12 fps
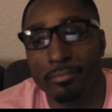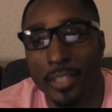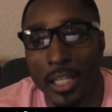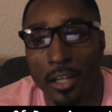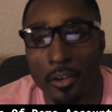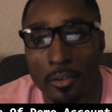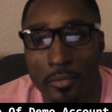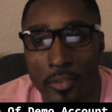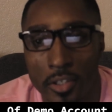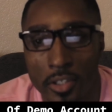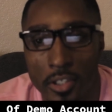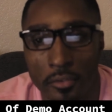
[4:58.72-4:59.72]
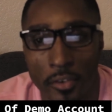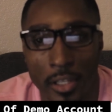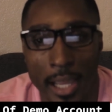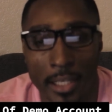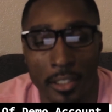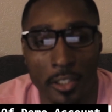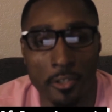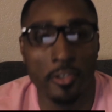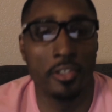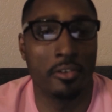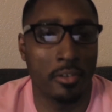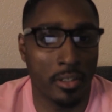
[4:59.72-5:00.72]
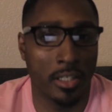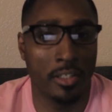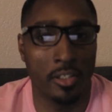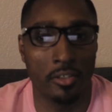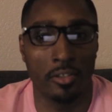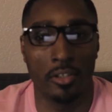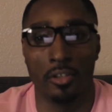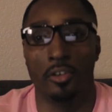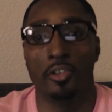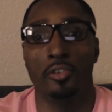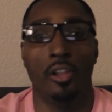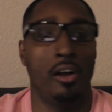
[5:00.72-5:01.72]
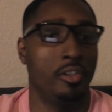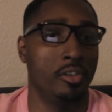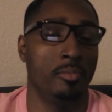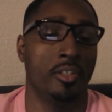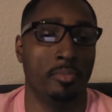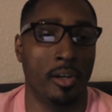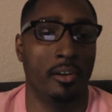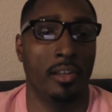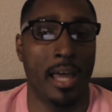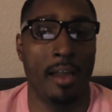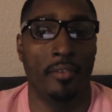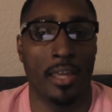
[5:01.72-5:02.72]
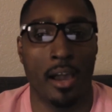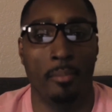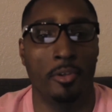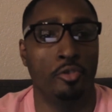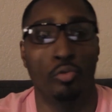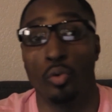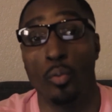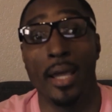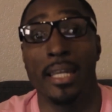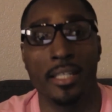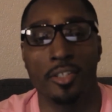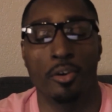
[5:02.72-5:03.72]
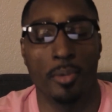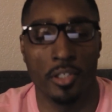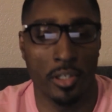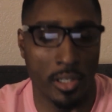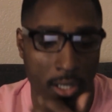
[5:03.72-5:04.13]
you just feel like a loser because, you lost so much money on a live account, but you were winning so much on a